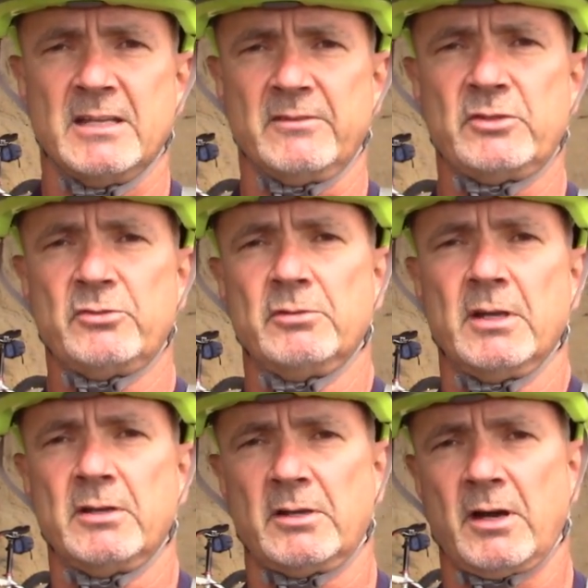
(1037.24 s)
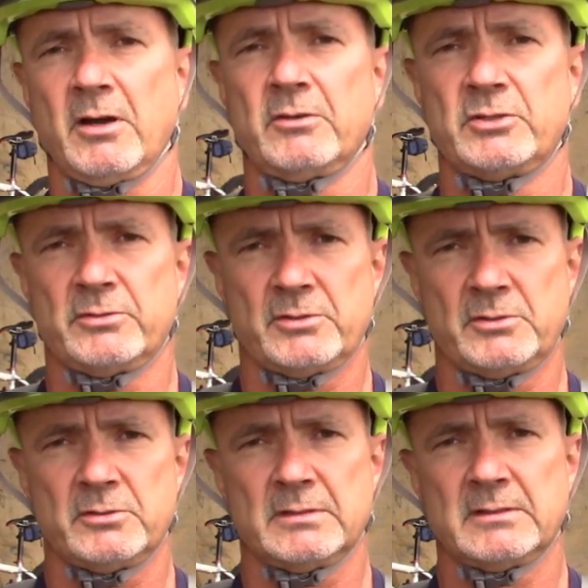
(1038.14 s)
If you are do,
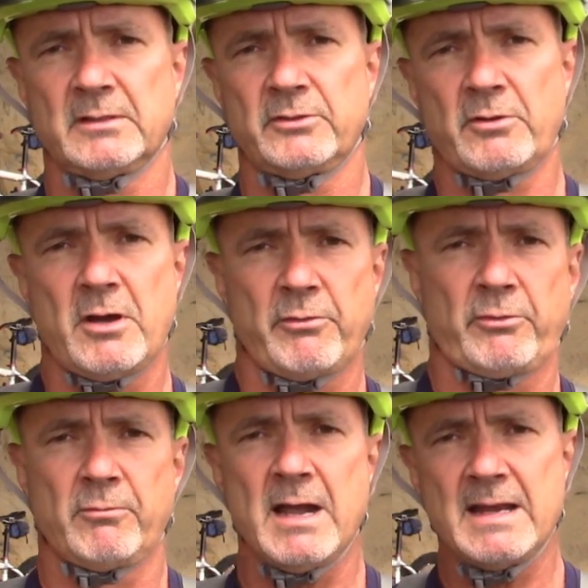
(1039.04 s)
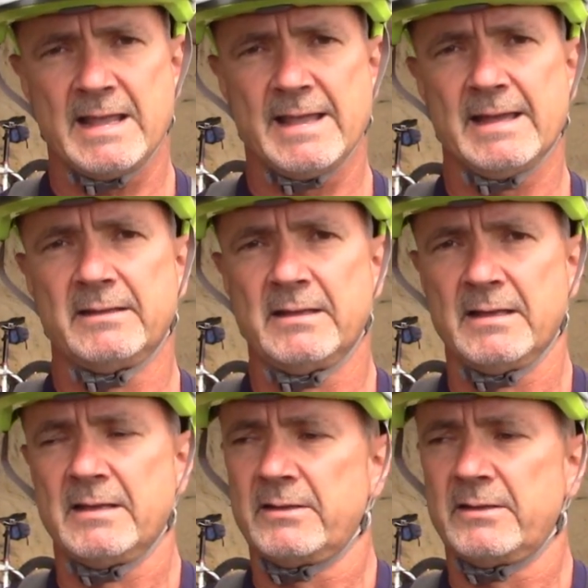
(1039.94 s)
doing the draw with the right hand,